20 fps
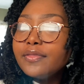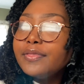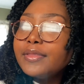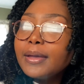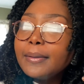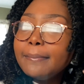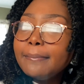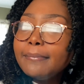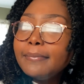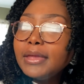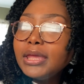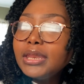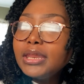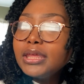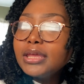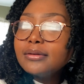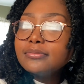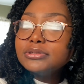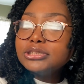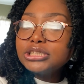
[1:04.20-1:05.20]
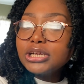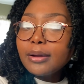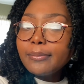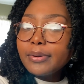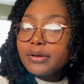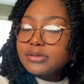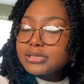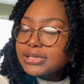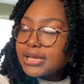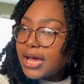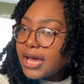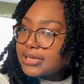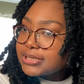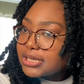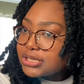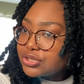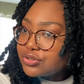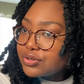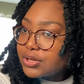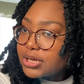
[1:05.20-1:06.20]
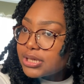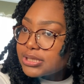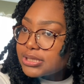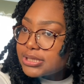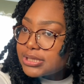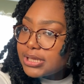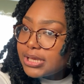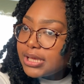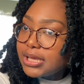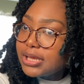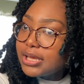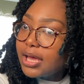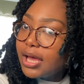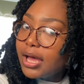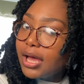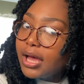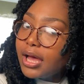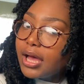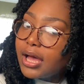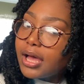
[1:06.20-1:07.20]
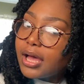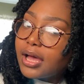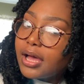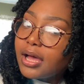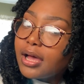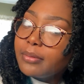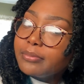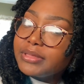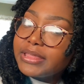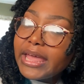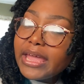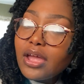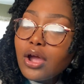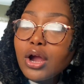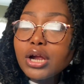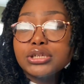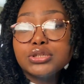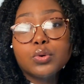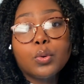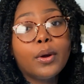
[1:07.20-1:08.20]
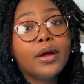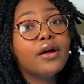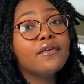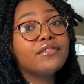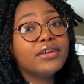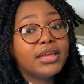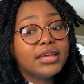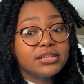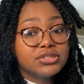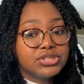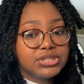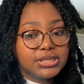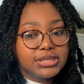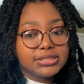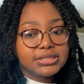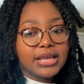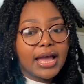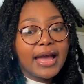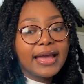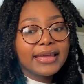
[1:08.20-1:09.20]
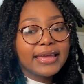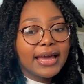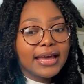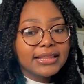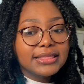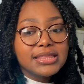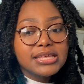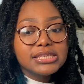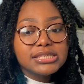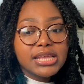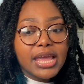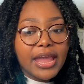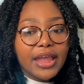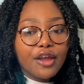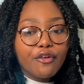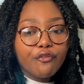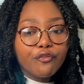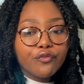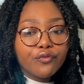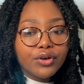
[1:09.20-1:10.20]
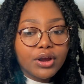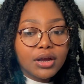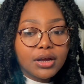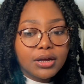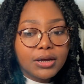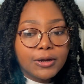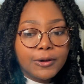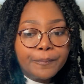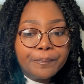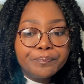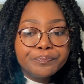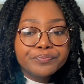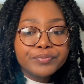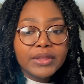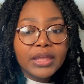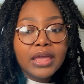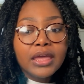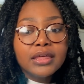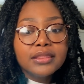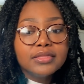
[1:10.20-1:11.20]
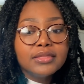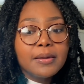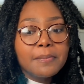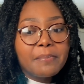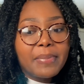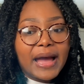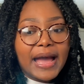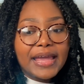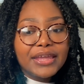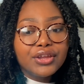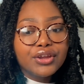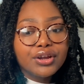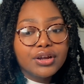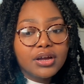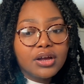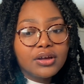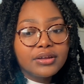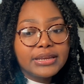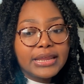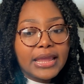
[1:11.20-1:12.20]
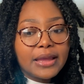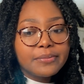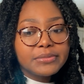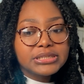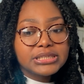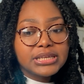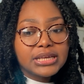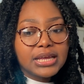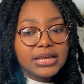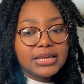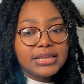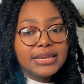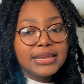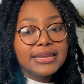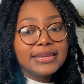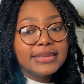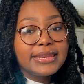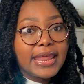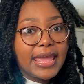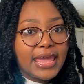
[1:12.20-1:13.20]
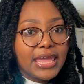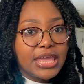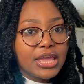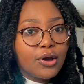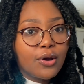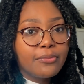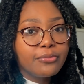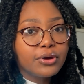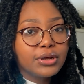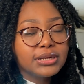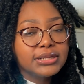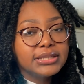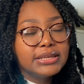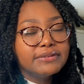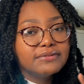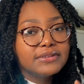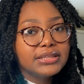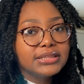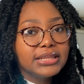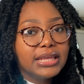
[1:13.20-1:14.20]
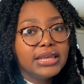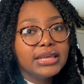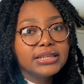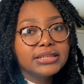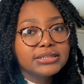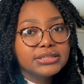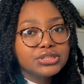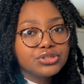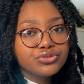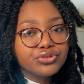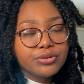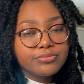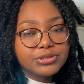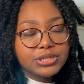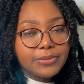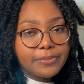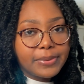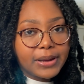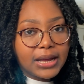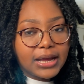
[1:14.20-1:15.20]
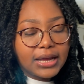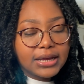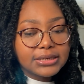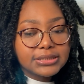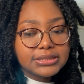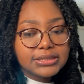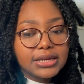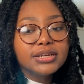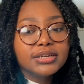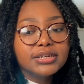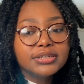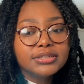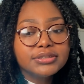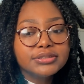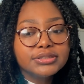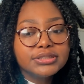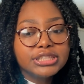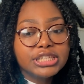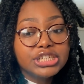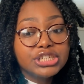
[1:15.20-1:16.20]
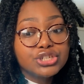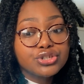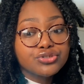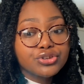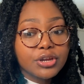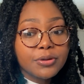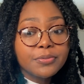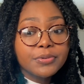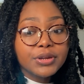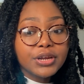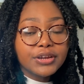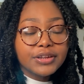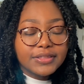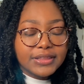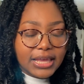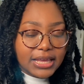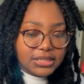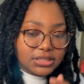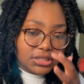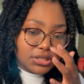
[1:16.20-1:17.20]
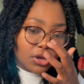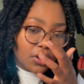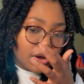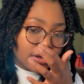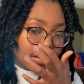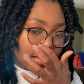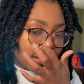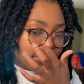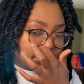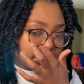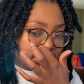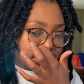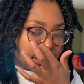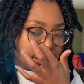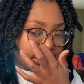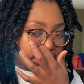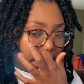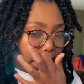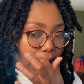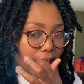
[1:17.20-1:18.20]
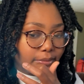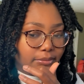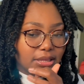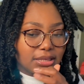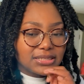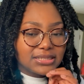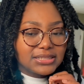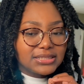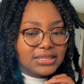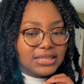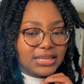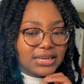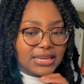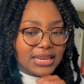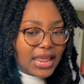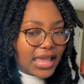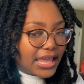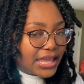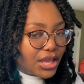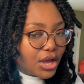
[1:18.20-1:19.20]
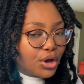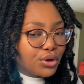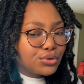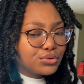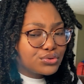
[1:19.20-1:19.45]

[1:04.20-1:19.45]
the medium jumbo size, as you can see. They are 12 inches. I got this hair from the buyer on Amazon, Nayo. I'm going to leave the link in the description box. The distributor that's on Amazon name is the Nayo